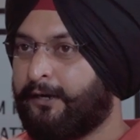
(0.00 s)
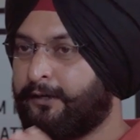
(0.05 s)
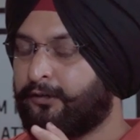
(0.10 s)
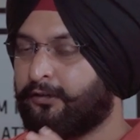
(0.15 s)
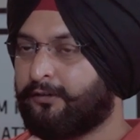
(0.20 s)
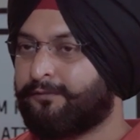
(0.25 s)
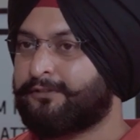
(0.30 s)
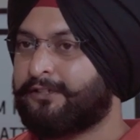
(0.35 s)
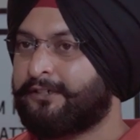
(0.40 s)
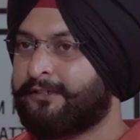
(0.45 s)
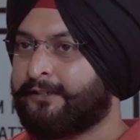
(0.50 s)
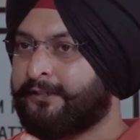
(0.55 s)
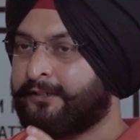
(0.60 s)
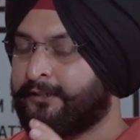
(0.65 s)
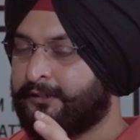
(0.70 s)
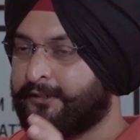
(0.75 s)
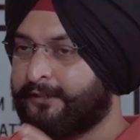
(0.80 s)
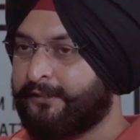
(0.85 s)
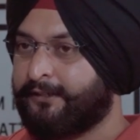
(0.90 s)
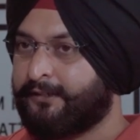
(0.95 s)
End of the
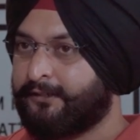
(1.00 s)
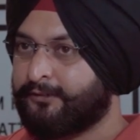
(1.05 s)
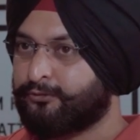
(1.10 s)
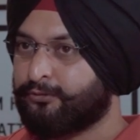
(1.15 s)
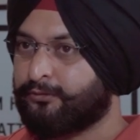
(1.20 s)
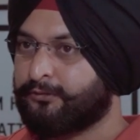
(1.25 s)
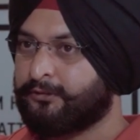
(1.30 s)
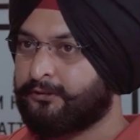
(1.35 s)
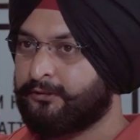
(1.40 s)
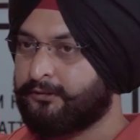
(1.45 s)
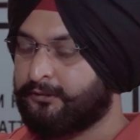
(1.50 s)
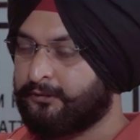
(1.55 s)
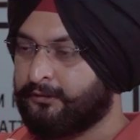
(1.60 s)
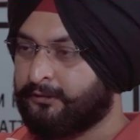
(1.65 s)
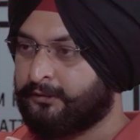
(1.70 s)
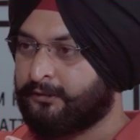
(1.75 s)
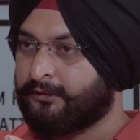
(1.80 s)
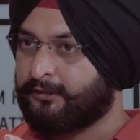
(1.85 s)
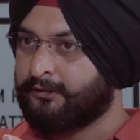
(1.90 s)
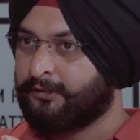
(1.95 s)
day, so
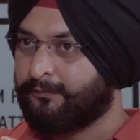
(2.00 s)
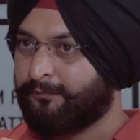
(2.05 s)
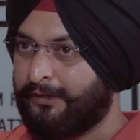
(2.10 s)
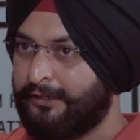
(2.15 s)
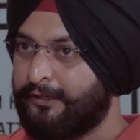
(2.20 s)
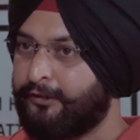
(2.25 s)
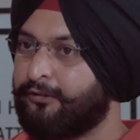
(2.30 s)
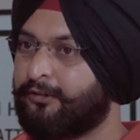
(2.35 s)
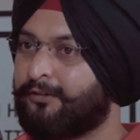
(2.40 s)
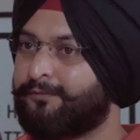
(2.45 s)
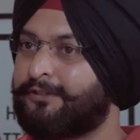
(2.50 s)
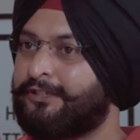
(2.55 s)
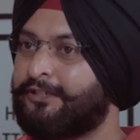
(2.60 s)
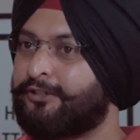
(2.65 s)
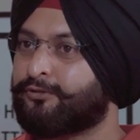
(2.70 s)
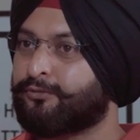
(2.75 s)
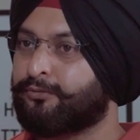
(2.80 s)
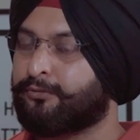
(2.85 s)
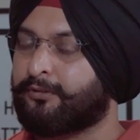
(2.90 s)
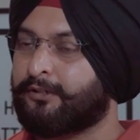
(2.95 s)
the value of
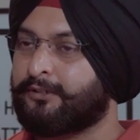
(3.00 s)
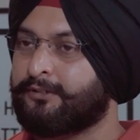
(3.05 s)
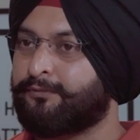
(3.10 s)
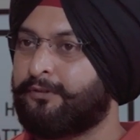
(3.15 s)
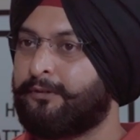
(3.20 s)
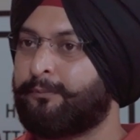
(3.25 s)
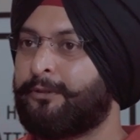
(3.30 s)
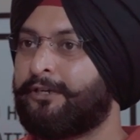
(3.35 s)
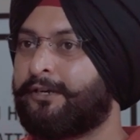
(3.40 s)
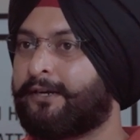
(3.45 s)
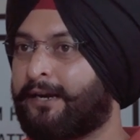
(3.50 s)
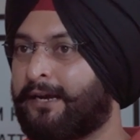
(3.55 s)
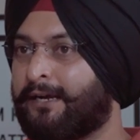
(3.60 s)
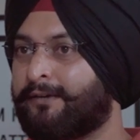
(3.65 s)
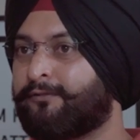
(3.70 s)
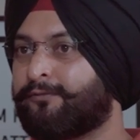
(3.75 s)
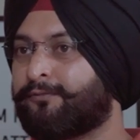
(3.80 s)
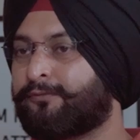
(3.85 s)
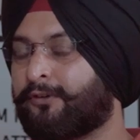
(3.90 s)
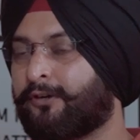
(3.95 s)
these tokens will be
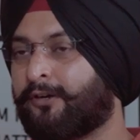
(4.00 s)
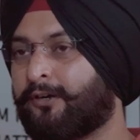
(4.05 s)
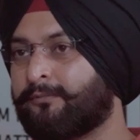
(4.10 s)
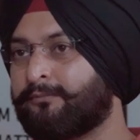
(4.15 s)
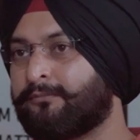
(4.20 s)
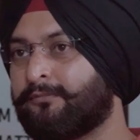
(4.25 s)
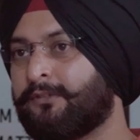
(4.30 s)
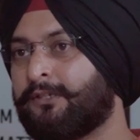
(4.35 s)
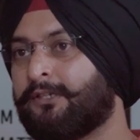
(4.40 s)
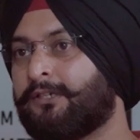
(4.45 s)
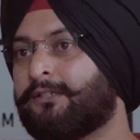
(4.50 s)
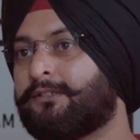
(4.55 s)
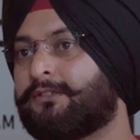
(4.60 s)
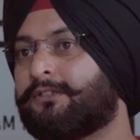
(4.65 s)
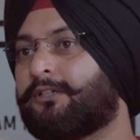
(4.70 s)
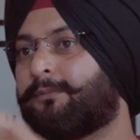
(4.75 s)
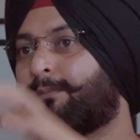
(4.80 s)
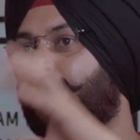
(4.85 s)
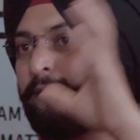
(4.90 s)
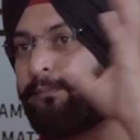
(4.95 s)
derived from
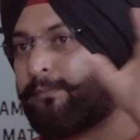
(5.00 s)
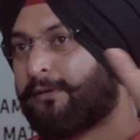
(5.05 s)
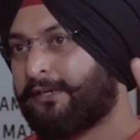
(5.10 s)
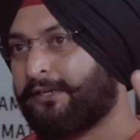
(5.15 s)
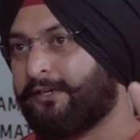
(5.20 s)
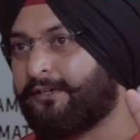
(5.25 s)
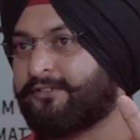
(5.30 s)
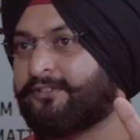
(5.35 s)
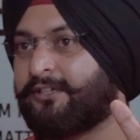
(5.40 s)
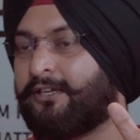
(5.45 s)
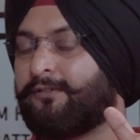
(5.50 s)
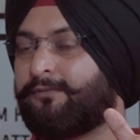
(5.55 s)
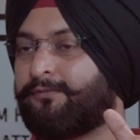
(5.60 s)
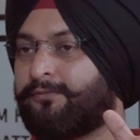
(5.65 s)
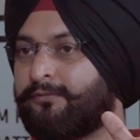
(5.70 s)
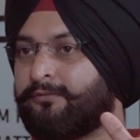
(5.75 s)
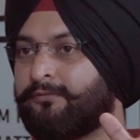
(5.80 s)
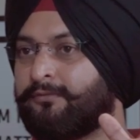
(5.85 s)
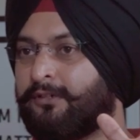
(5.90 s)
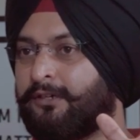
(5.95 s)
the property
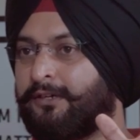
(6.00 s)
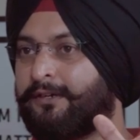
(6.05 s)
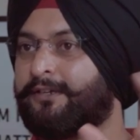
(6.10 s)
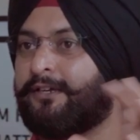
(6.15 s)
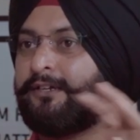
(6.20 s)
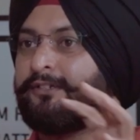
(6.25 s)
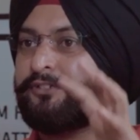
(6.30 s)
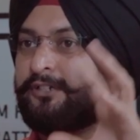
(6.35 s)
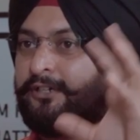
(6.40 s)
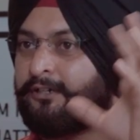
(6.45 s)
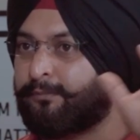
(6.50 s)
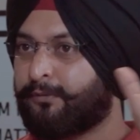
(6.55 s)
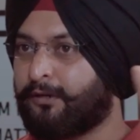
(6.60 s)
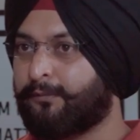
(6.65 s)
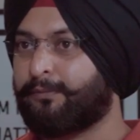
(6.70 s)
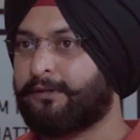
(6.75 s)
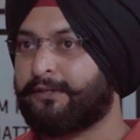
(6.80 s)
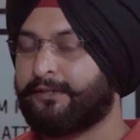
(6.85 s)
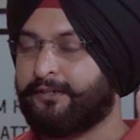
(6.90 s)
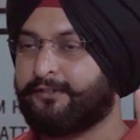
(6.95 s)
itself, real estate
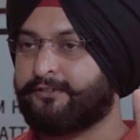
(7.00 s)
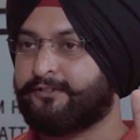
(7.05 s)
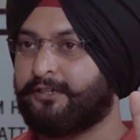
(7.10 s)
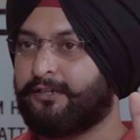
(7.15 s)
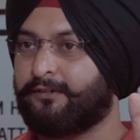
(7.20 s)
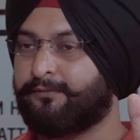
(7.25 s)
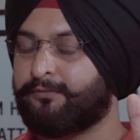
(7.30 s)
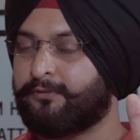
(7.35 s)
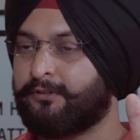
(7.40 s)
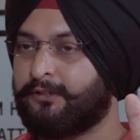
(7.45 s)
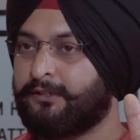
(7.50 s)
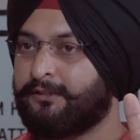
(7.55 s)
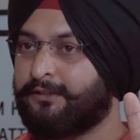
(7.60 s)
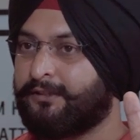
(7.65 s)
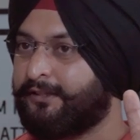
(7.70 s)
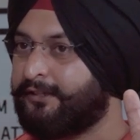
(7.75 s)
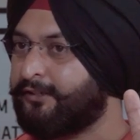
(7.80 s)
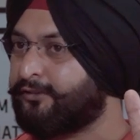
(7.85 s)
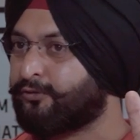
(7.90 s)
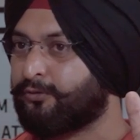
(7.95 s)
property itself.
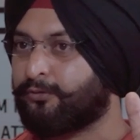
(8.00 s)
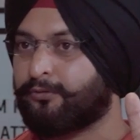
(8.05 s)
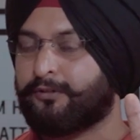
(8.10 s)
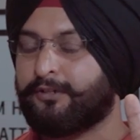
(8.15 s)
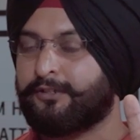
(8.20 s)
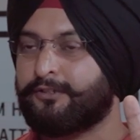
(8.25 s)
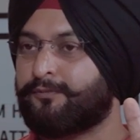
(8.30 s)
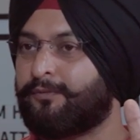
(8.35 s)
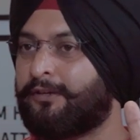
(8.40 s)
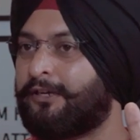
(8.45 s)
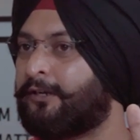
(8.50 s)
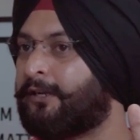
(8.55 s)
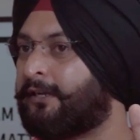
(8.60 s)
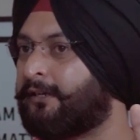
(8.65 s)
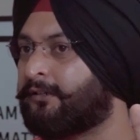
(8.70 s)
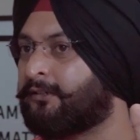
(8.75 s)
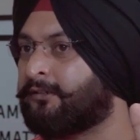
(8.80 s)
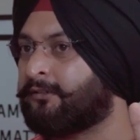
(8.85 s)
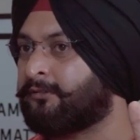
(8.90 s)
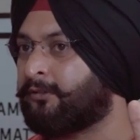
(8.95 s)
These tokens will
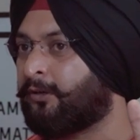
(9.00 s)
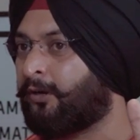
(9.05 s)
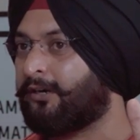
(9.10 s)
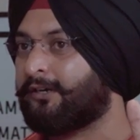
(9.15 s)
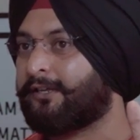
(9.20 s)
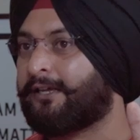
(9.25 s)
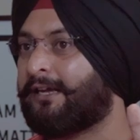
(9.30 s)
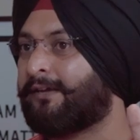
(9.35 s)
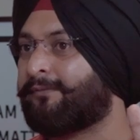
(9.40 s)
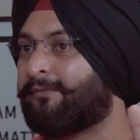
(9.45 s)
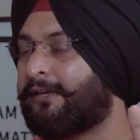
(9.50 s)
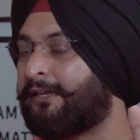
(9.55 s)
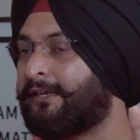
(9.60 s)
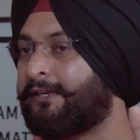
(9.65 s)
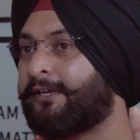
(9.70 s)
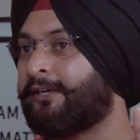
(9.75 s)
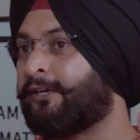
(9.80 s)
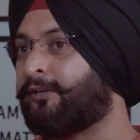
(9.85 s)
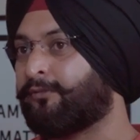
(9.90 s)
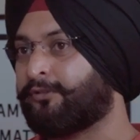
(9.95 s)
not have
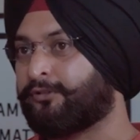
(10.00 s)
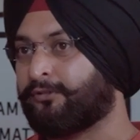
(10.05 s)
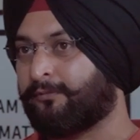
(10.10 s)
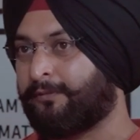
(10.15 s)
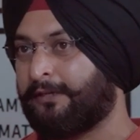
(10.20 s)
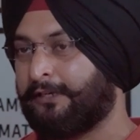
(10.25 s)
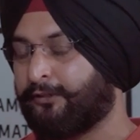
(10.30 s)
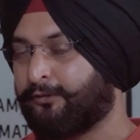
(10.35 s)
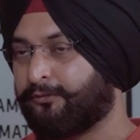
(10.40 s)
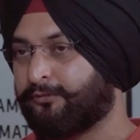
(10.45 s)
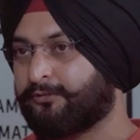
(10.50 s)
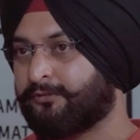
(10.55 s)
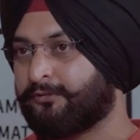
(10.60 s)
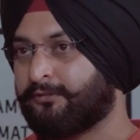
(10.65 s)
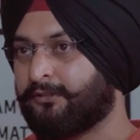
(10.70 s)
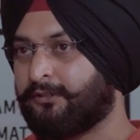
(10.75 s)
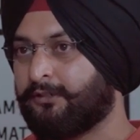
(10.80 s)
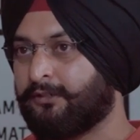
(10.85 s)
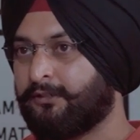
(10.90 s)
any individual values.